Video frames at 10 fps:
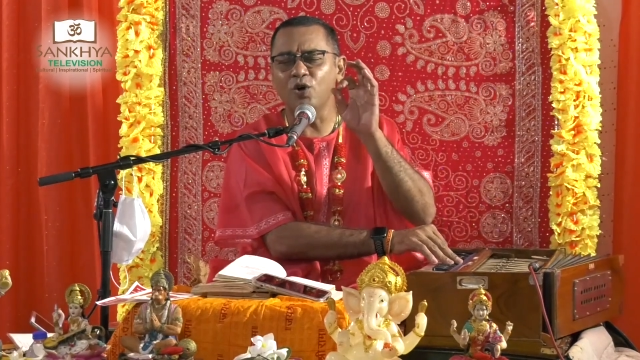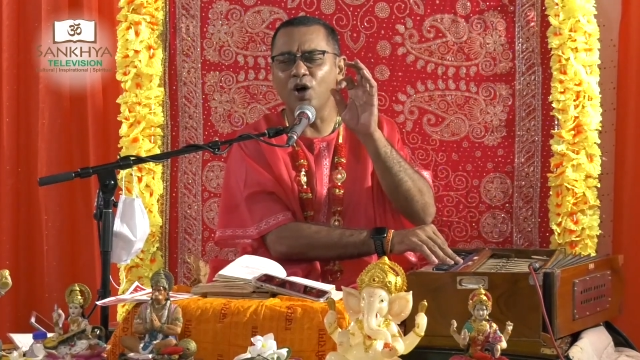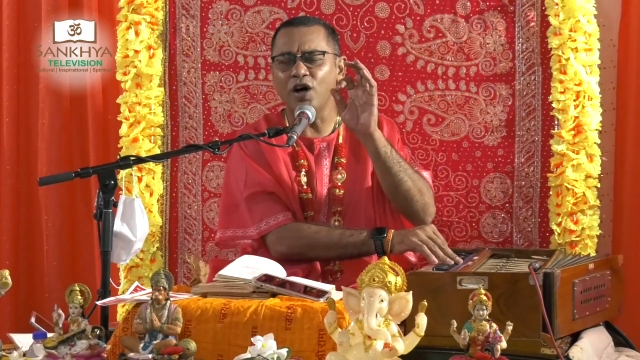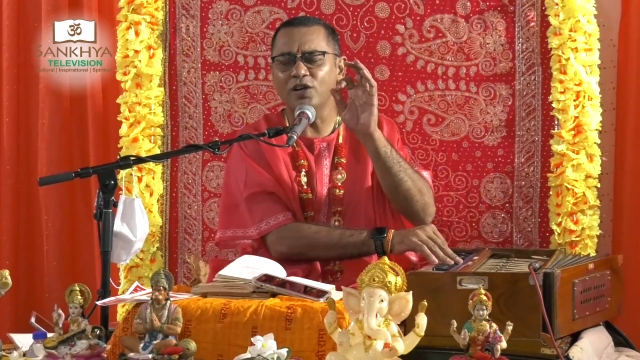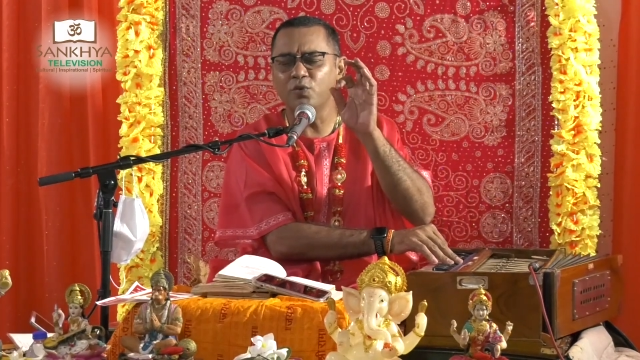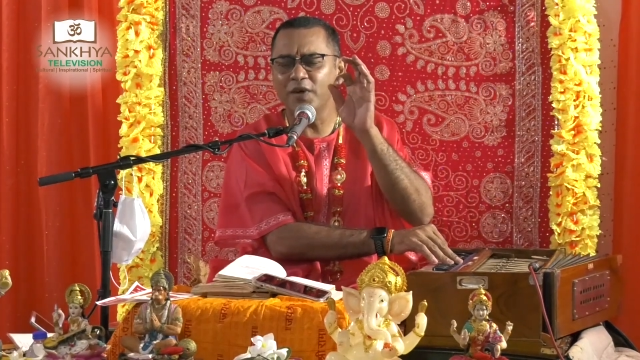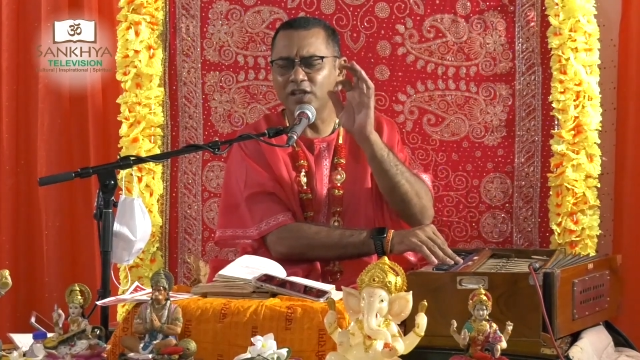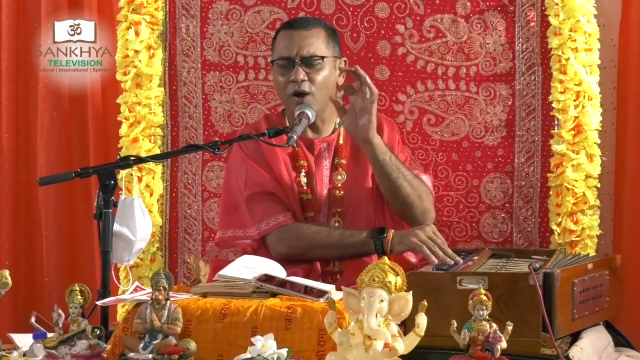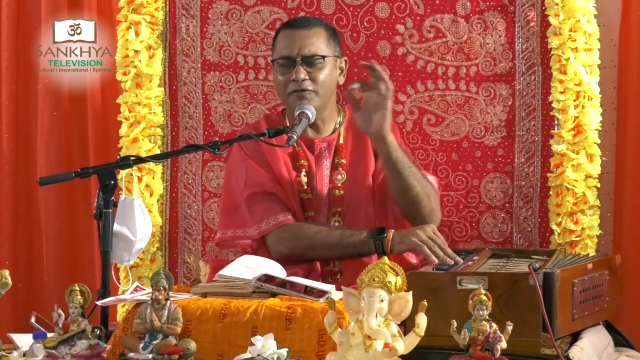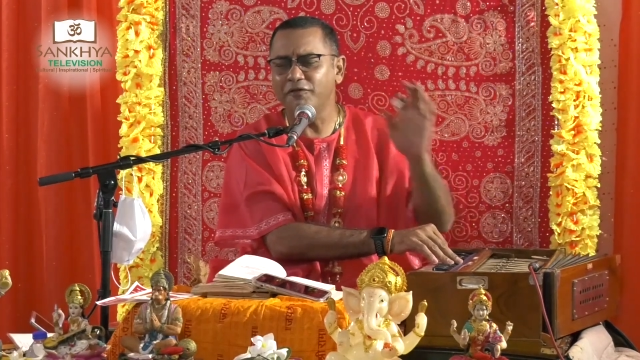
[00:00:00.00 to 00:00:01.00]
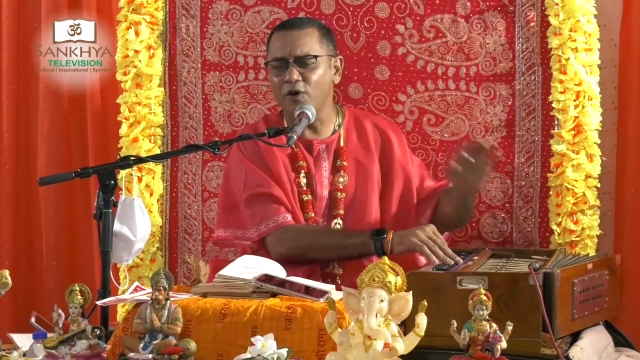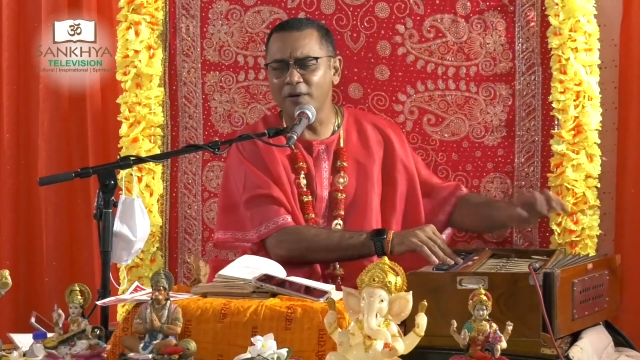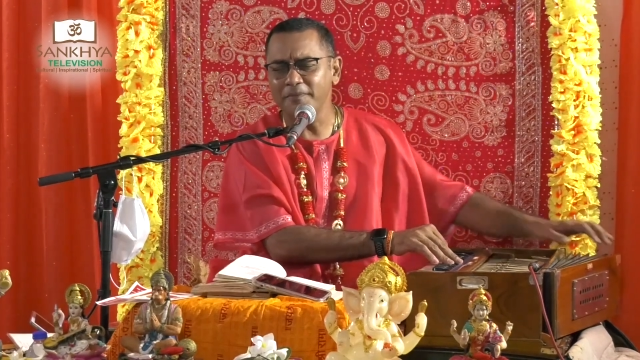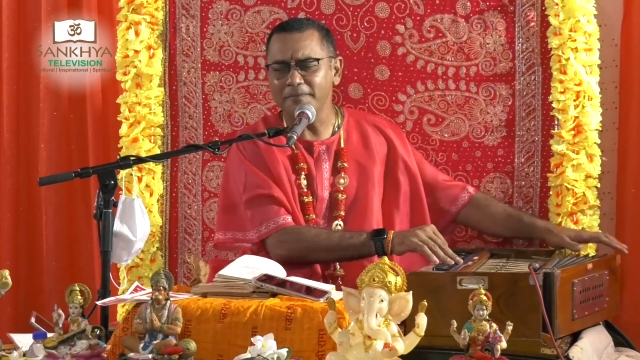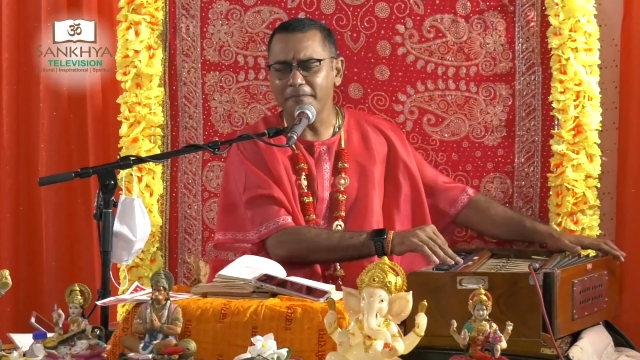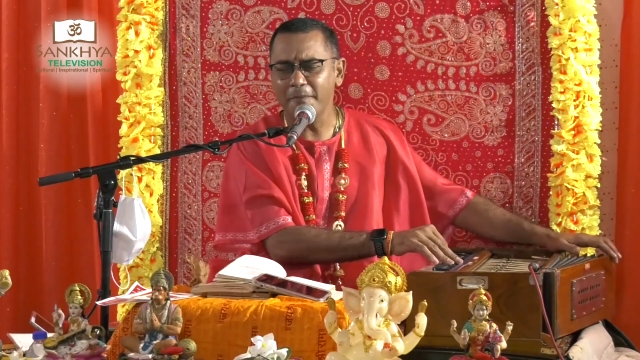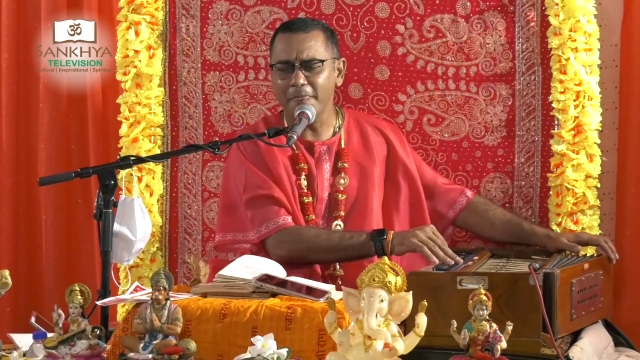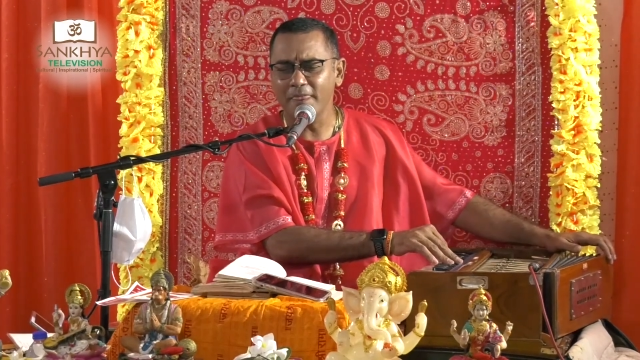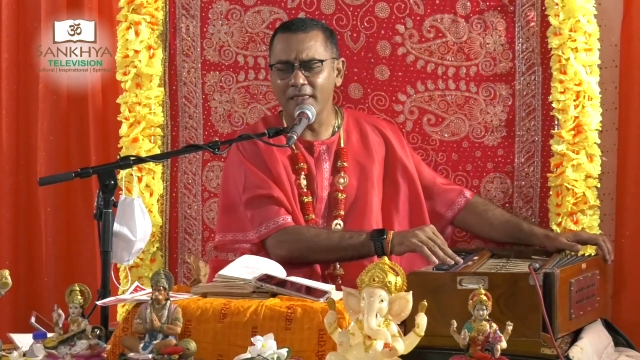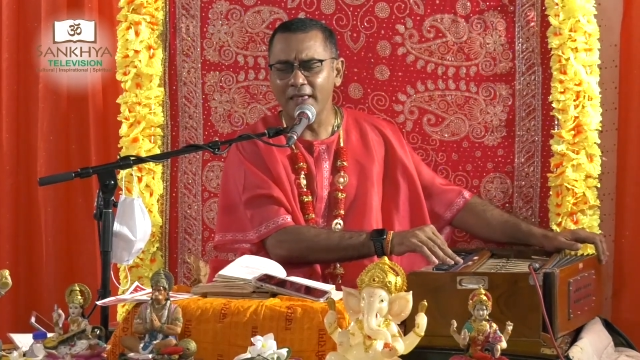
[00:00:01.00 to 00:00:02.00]
God without form
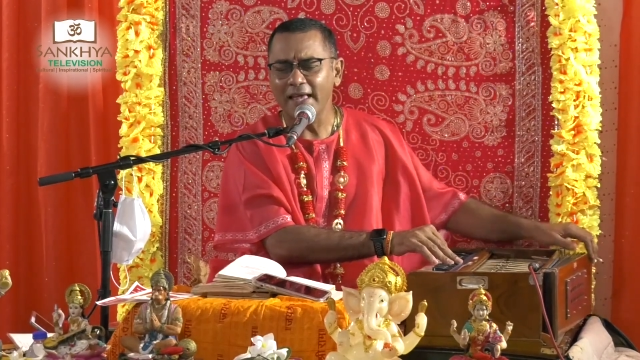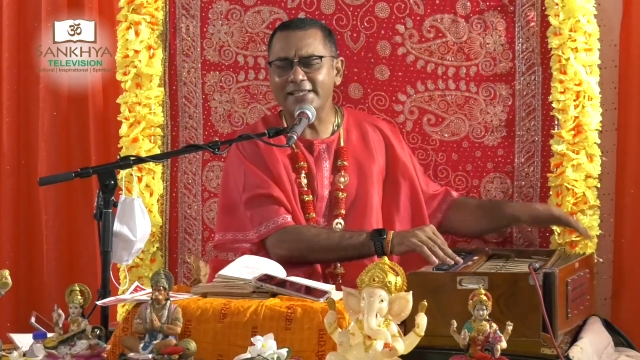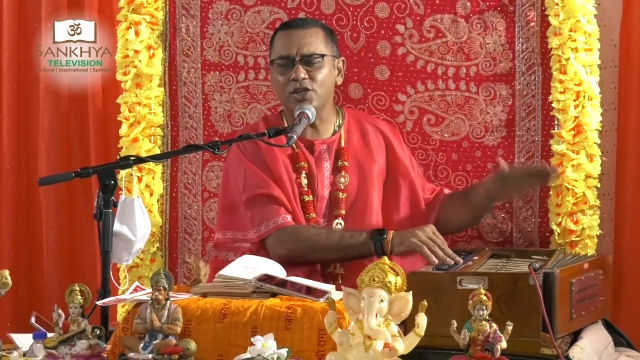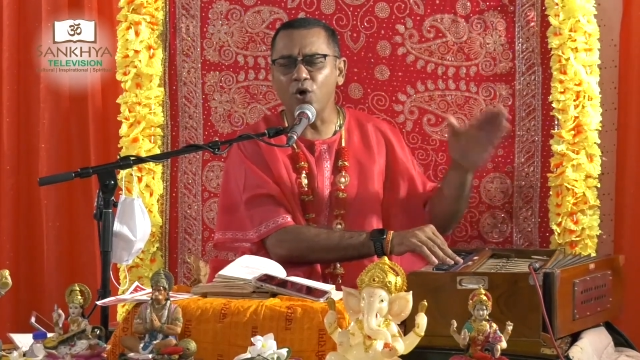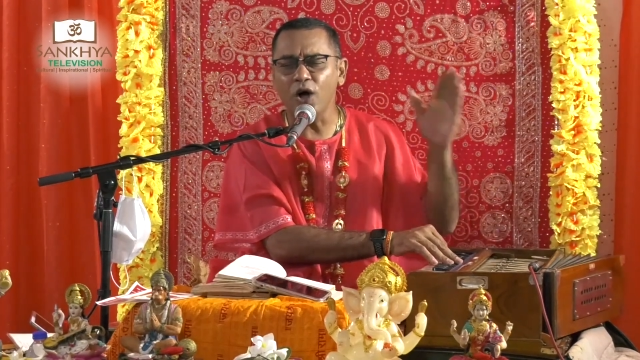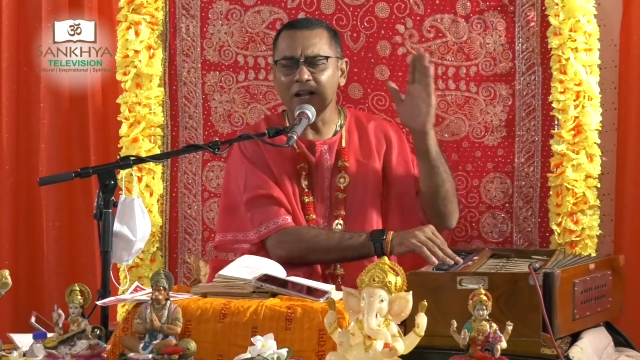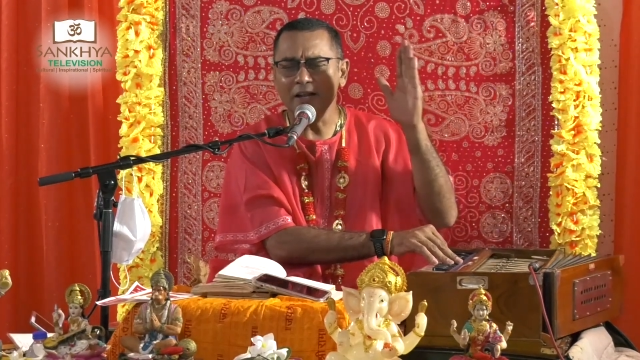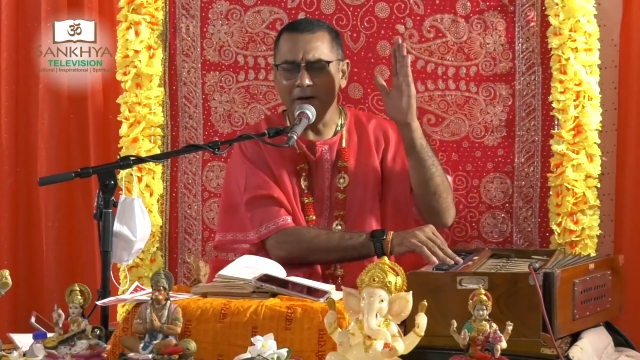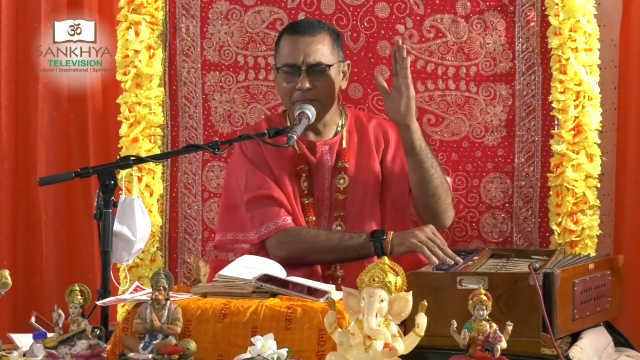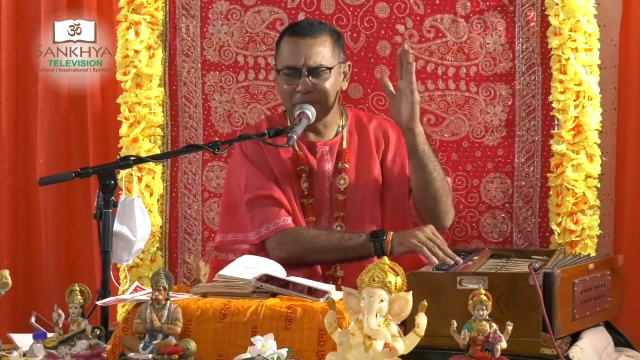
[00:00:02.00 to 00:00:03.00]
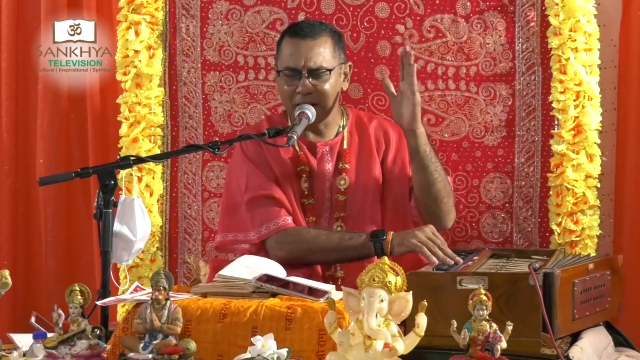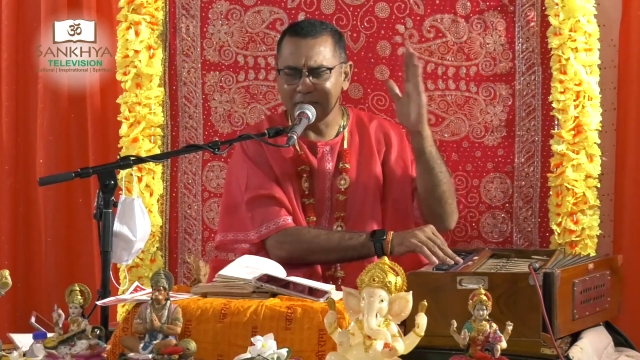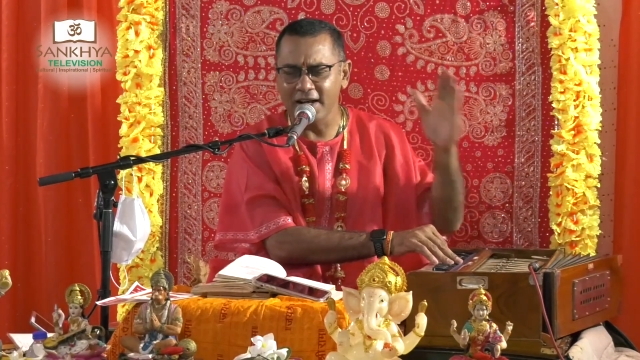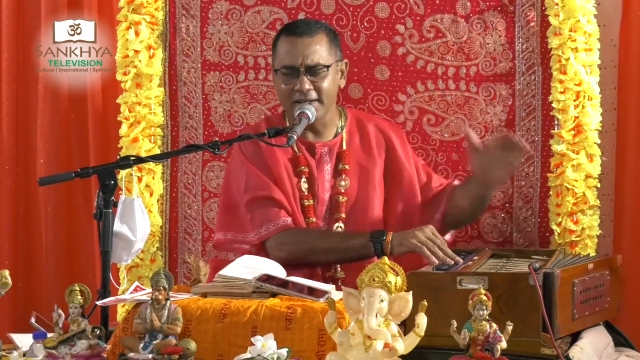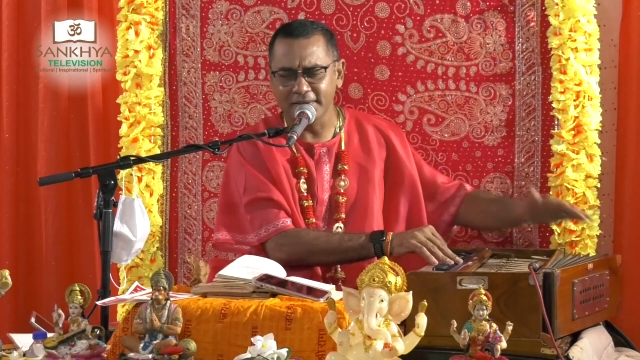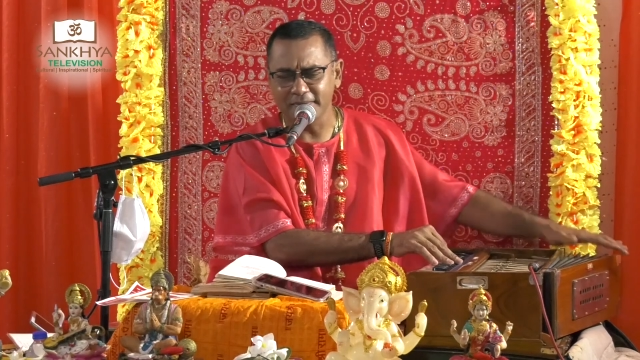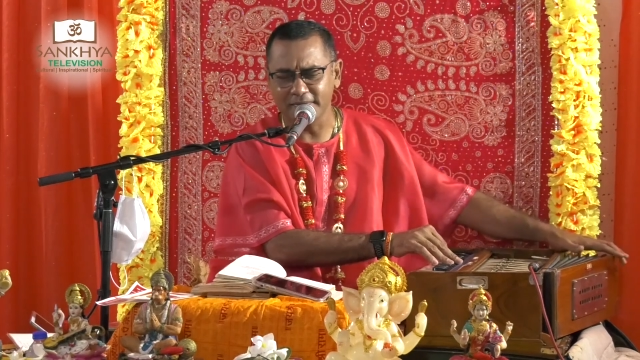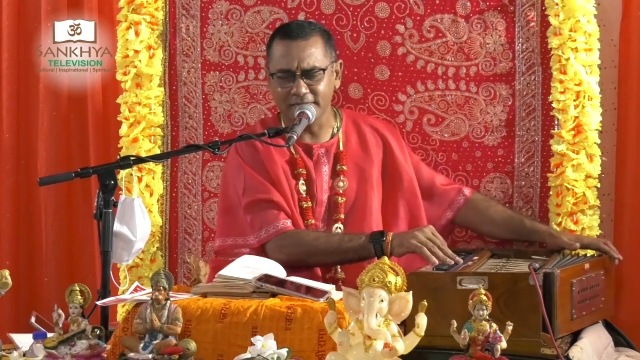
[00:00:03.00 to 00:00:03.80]
is called Brahman.